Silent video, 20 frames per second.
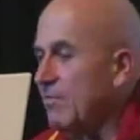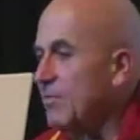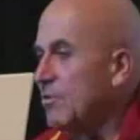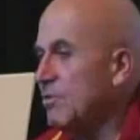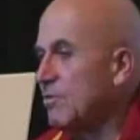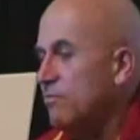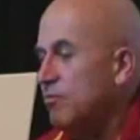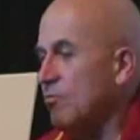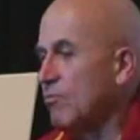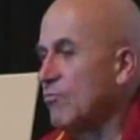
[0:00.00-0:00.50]
a
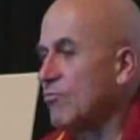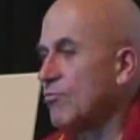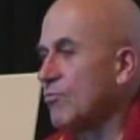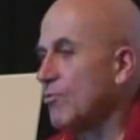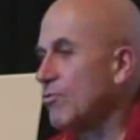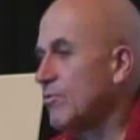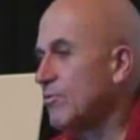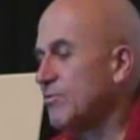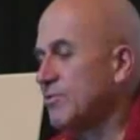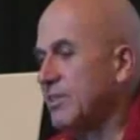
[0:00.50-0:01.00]
beautiful
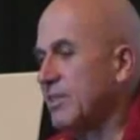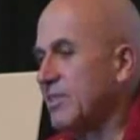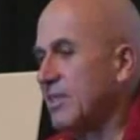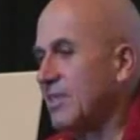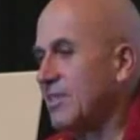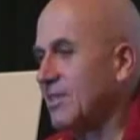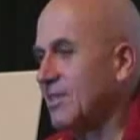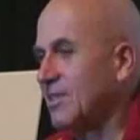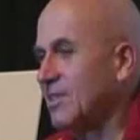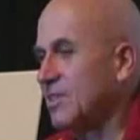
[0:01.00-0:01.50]
rose that
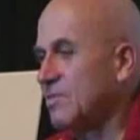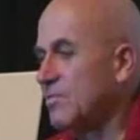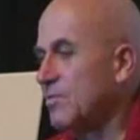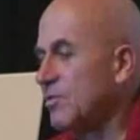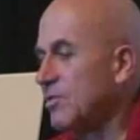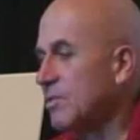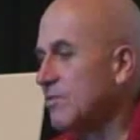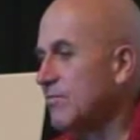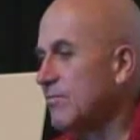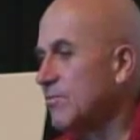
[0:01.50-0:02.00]
I think is
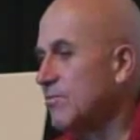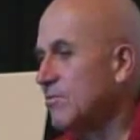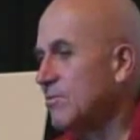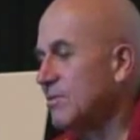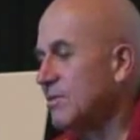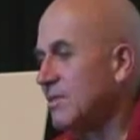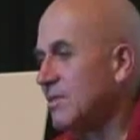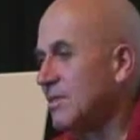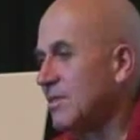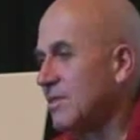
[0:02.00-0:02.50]
beautiful,